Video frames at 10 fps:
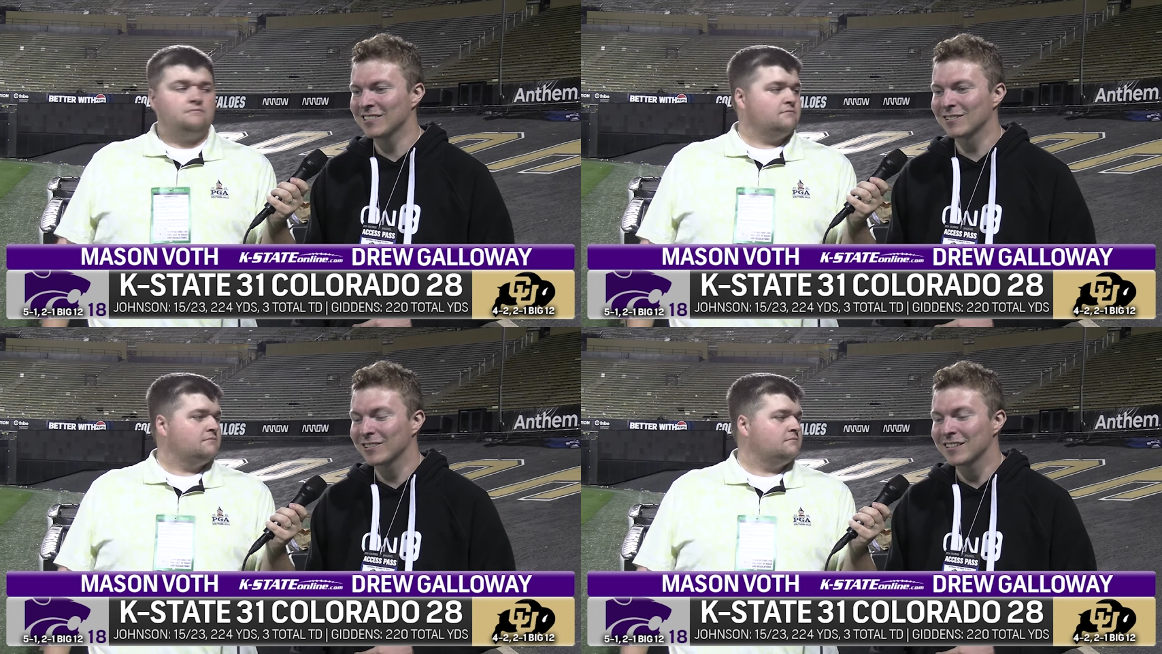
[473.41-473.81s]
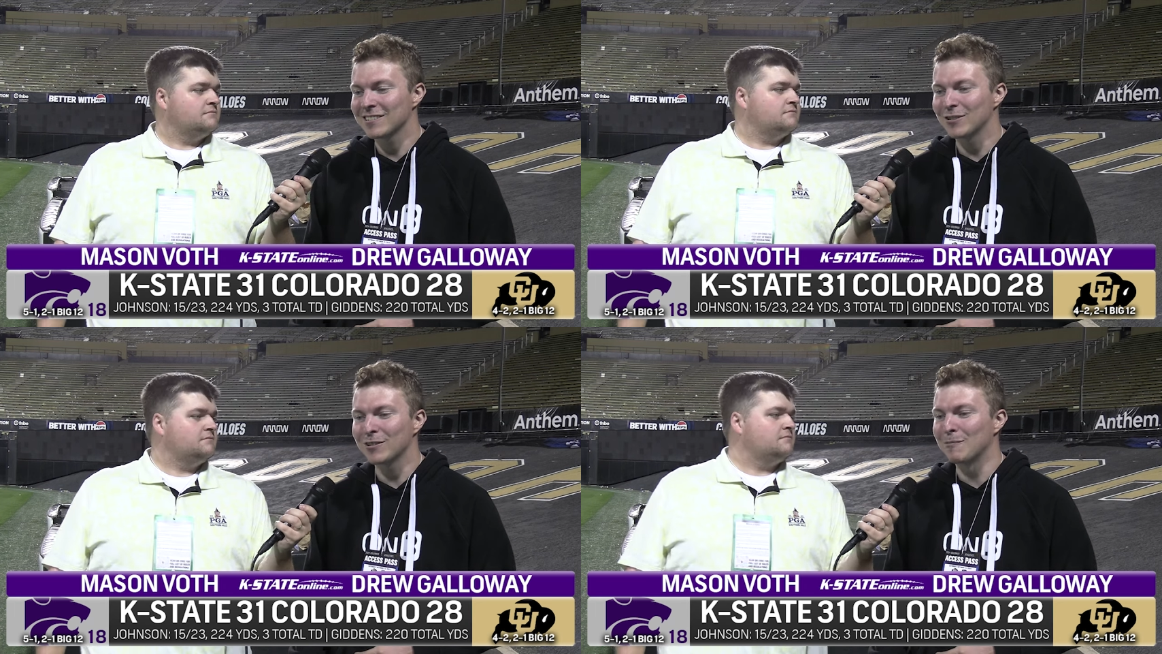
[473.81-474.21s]
Speaker 1: just looking
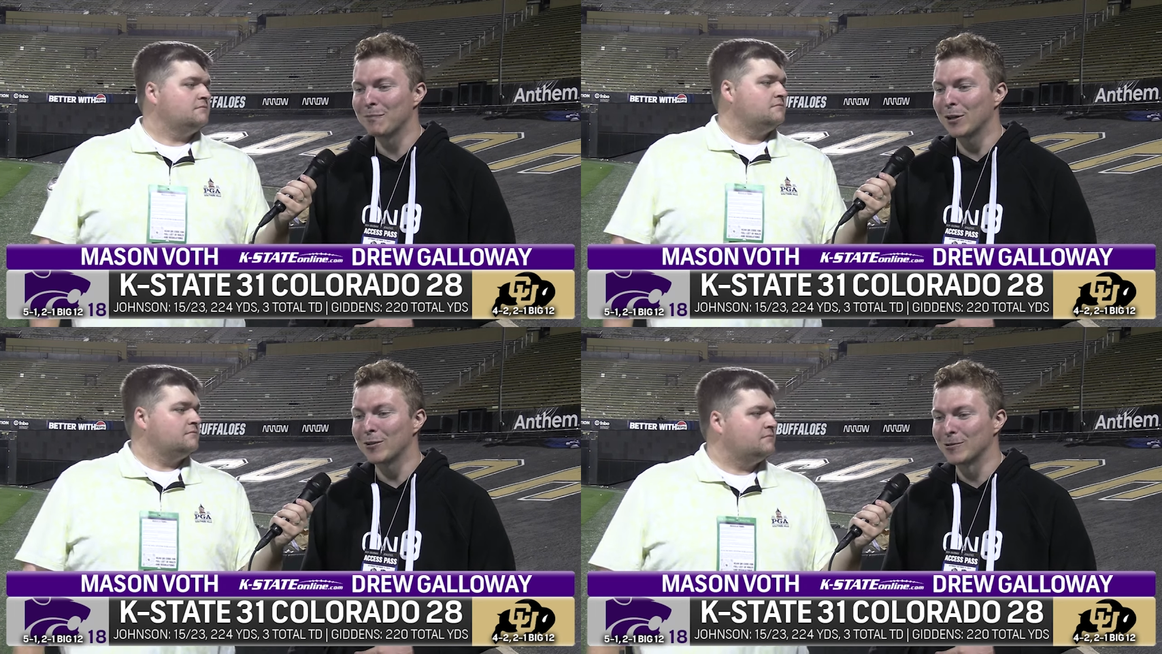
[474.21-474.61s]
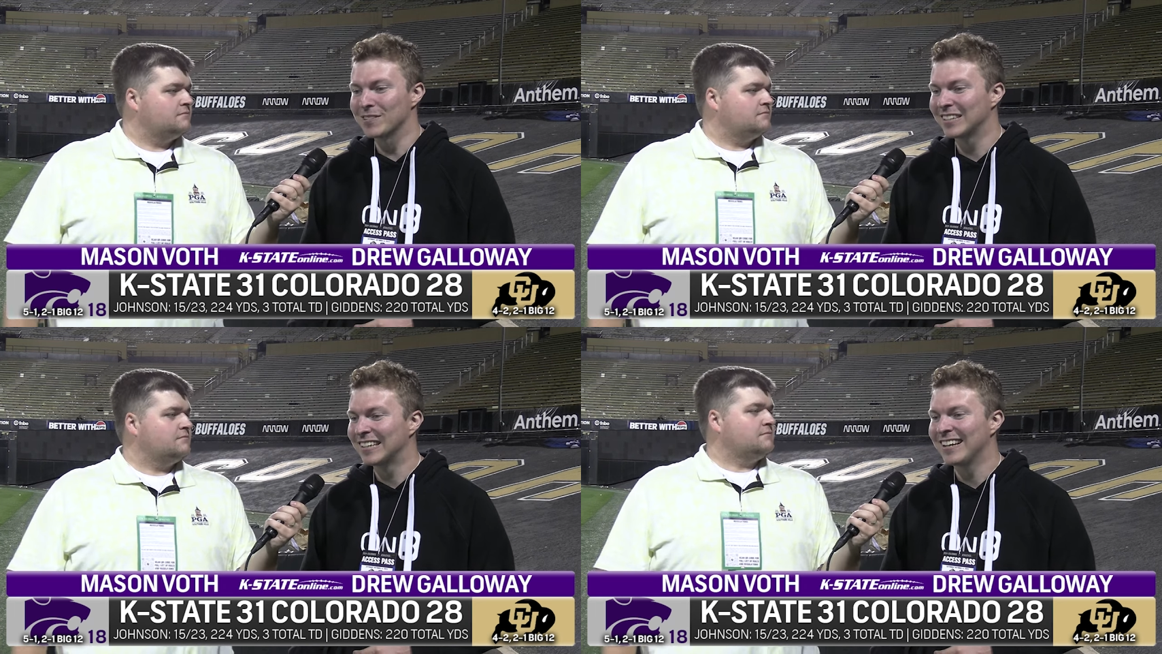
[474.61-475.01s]
so
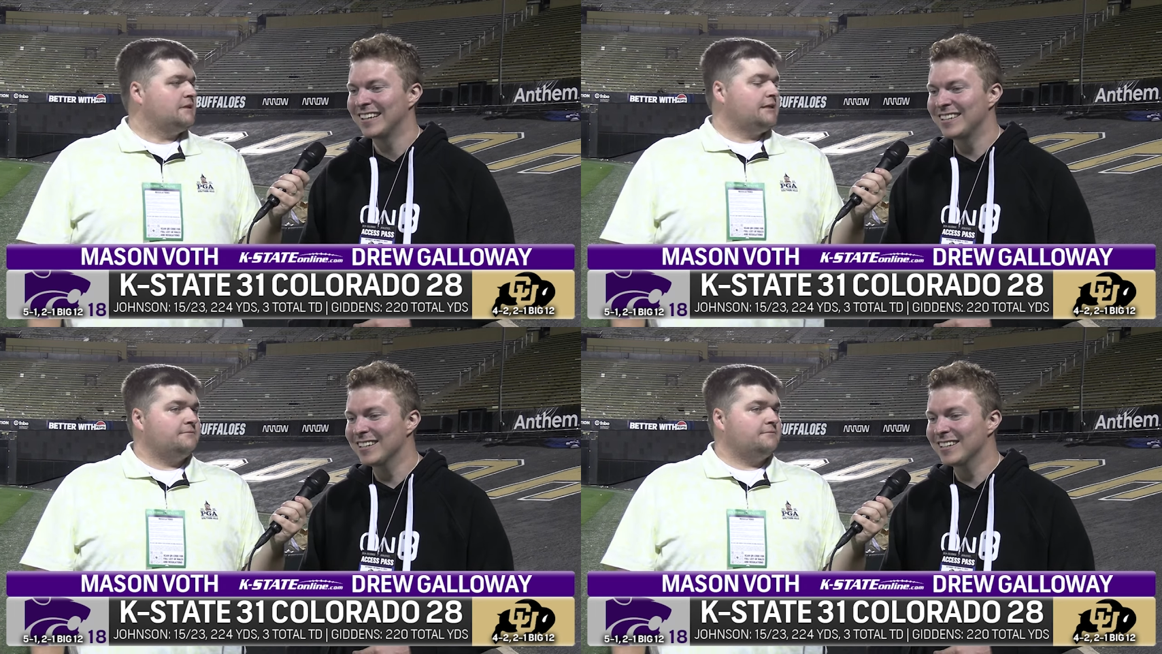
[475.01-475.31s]
composed. Yep.